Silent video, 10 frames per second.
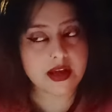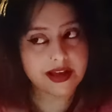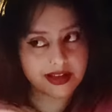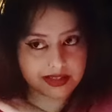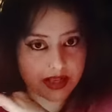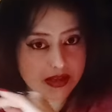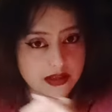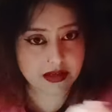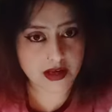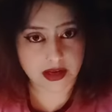It's like
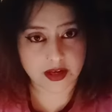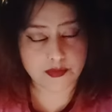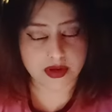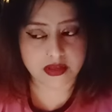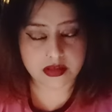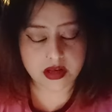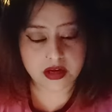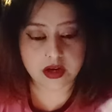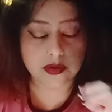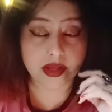an alignment.
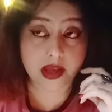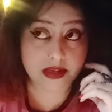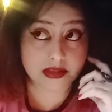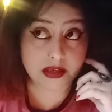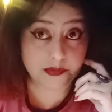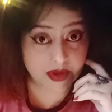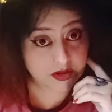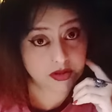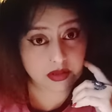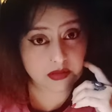Okay,
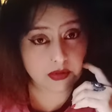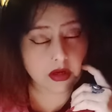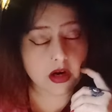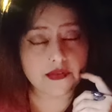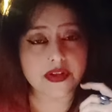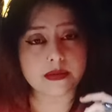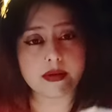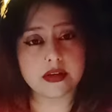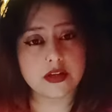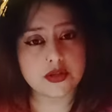exclamations. But a lot of
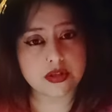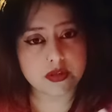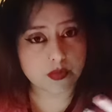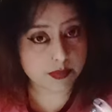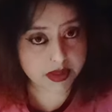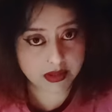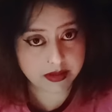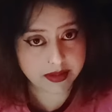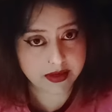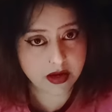explanations will be
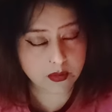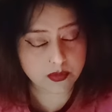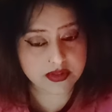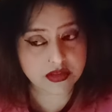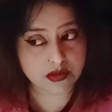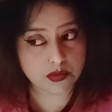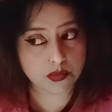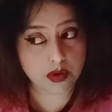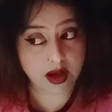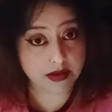cleared out once you
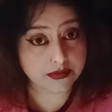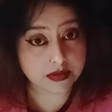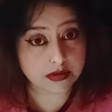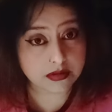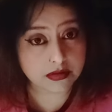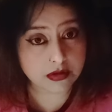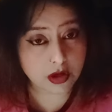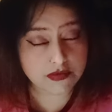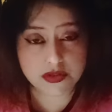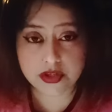have the
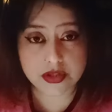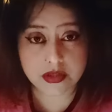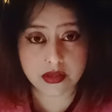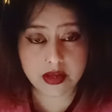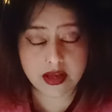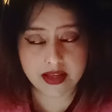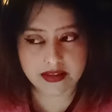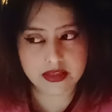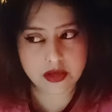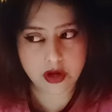conversation.
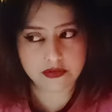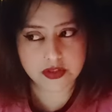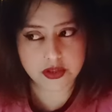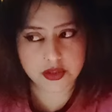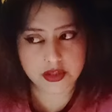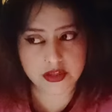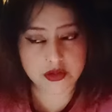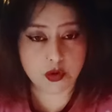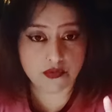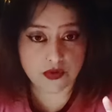This conversation is
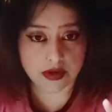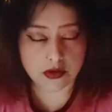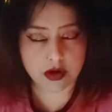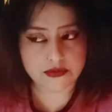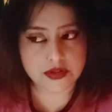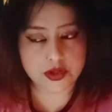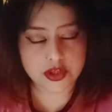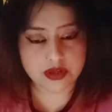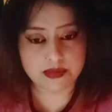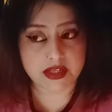no fun
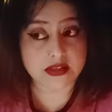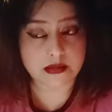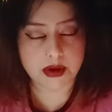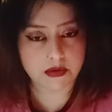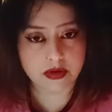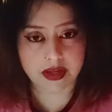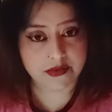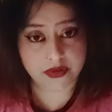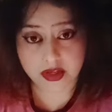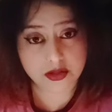conversation, but it's about
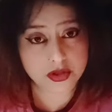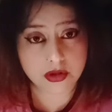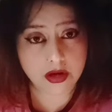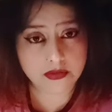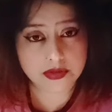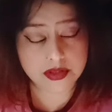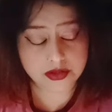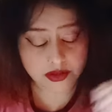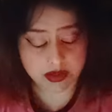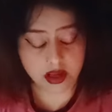clarification
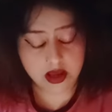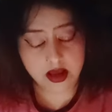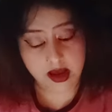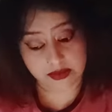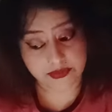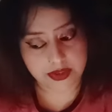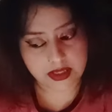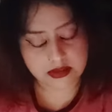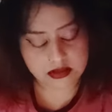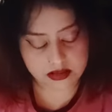conversation. I feel
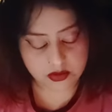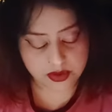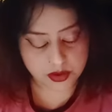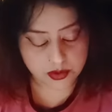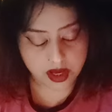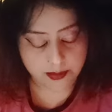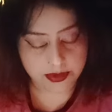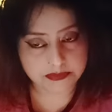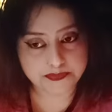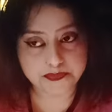like this is going to
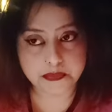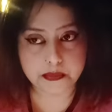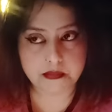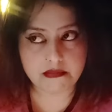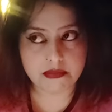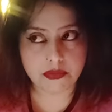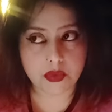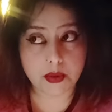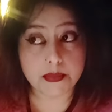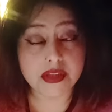happen,
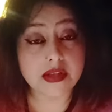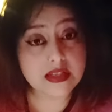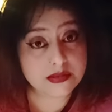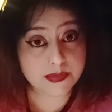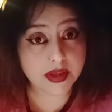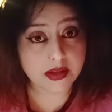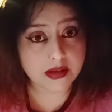but this may